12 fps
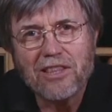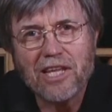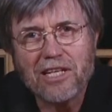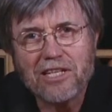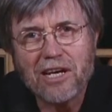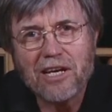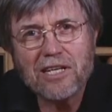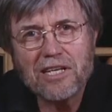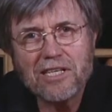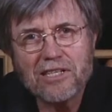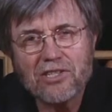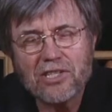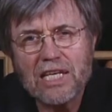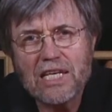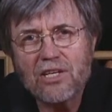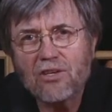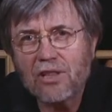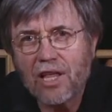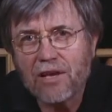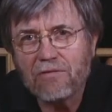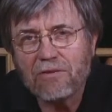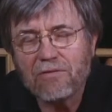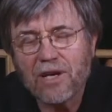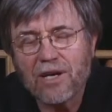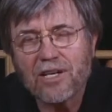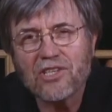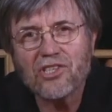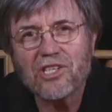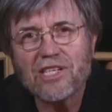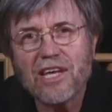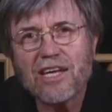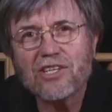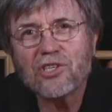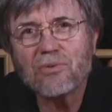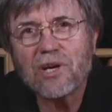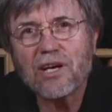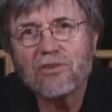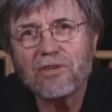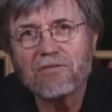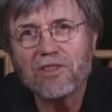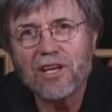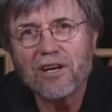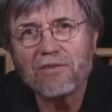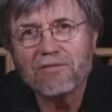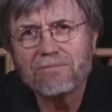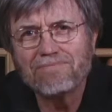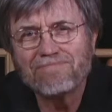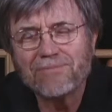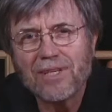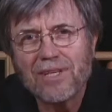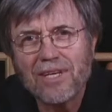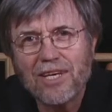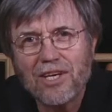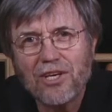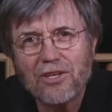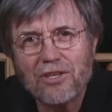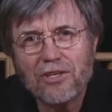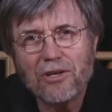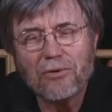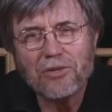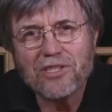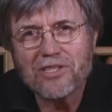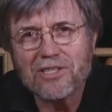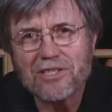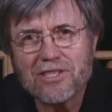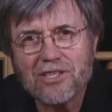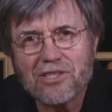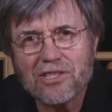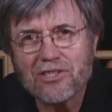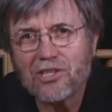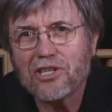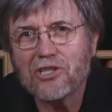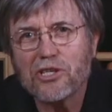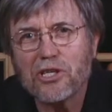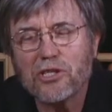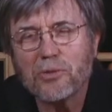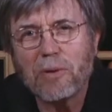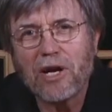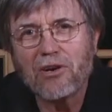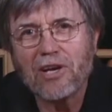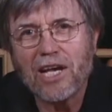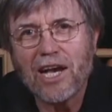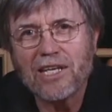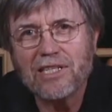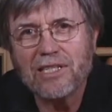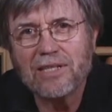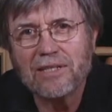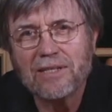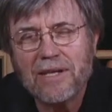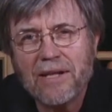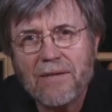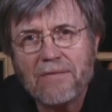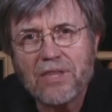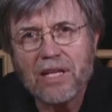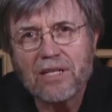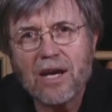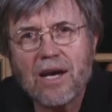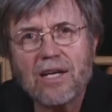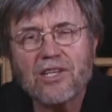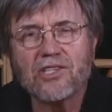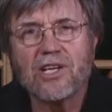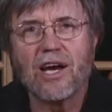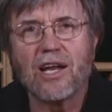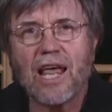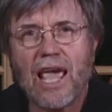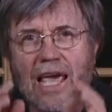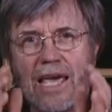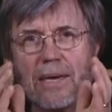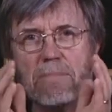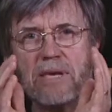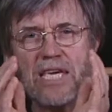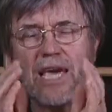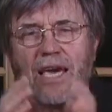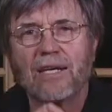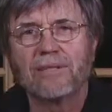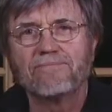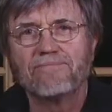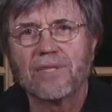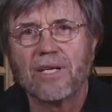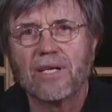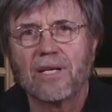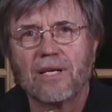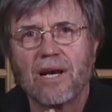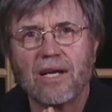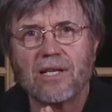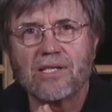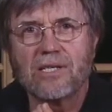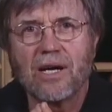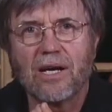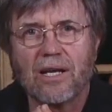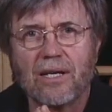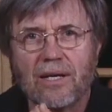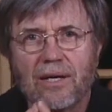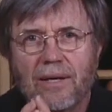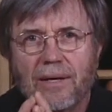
That God is, the inner life of God is a dance around of love. You know, this is just such an inspiring idea, that God is not a being. God is not